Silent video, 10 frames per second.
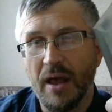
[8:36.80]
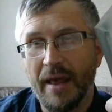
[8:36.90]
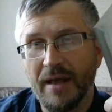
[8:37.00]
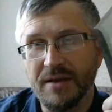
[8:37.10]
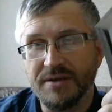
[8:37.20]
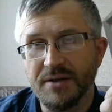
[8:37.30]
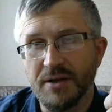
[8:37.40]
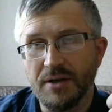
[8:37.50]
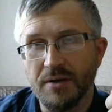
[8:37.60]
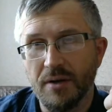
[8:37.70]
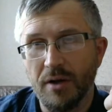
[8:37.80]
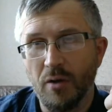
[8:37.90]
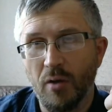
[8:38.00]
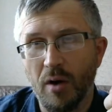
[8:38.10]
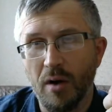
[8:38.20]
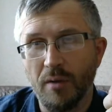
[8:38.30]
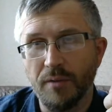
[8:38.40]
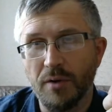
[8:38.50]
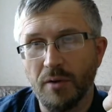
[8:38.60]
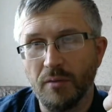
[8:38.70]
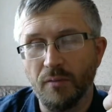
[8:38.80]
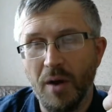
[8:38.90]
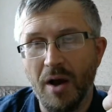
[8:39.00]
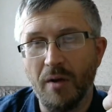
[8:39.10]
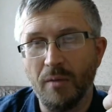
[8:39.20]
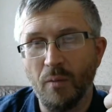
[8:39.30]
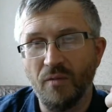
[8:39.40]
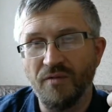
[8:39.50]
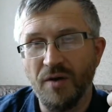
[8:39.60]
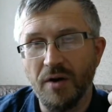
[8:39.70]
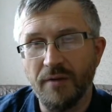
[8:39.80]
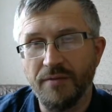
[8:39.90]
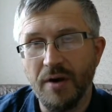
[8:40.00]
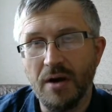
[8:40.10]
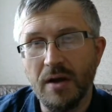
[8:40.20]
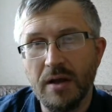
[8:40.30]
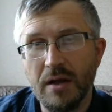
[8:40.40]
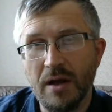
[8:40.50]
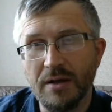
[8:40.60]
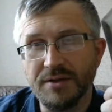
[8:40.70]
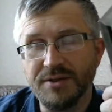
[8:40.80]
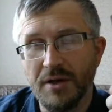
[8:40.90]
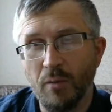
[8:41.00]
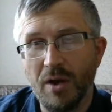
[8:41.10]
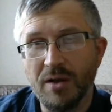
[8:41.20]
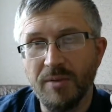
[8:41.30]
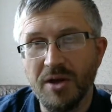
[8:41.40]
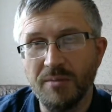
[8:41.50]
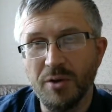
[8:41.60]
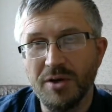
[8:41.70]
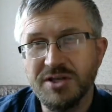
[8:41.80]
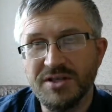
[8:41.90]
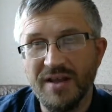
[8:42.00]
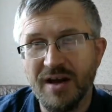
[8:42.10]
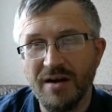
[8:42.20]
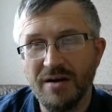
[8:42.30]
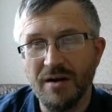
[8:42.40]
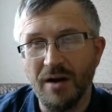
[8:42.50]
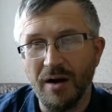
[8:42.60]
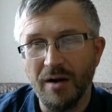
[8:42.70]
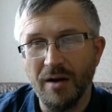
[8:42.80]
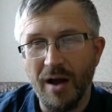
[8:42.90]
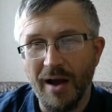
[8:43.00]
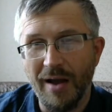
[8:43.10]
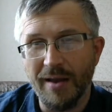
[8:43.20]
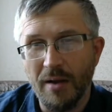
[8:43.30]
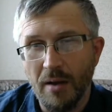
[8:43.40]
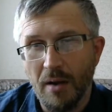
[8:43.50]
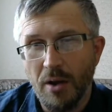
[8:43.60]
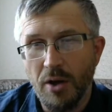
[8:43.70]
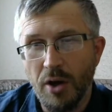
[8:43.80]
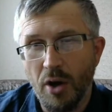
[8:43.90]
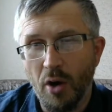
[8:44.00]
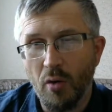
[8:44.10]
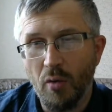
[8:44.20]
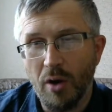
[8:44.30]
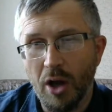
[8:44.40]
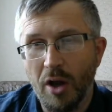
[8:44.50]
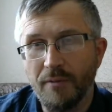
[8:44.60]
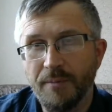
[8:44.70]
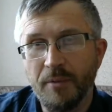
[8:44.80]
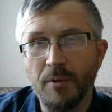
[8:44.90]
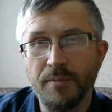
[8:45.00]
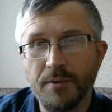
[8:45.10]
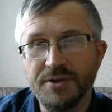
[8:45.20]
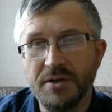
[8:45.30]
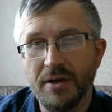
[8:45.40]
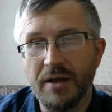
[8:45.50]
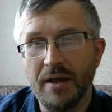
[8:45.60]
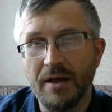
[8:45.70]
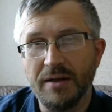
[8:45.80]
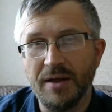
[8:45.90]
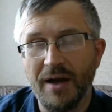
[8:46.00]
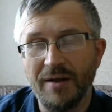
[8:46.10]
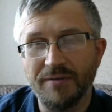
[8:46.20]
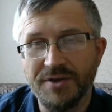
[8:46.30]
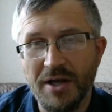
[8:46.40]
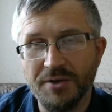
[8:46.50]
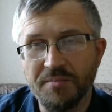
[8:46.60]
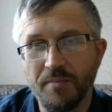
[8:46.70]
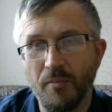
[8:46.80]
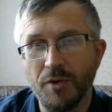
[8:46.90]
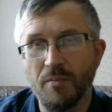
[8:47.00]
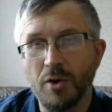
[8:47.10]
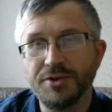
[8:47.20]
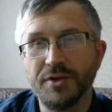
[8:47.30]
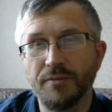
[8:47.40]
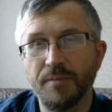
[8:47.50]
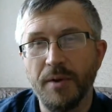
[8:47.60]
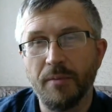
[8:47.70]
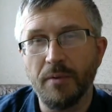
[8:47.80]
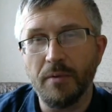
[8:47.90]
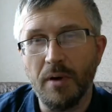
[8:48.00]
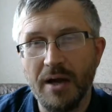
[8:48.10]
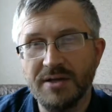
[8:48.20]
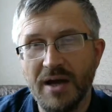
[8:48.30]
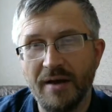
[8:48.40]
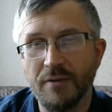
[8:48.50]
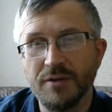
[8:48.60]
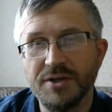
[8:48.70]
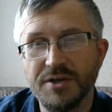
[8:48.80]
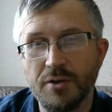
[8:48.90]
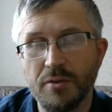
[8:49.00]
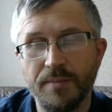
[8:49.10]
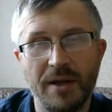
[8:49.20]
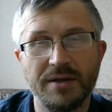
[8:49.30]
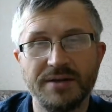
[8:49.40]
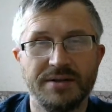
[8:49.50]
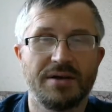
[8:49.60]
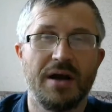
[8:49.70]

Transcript: and uh, who are, you know, we are very friendly and welcoming community there. I know a lot of people personally, and I've dealt with most of people I have in this group and uh,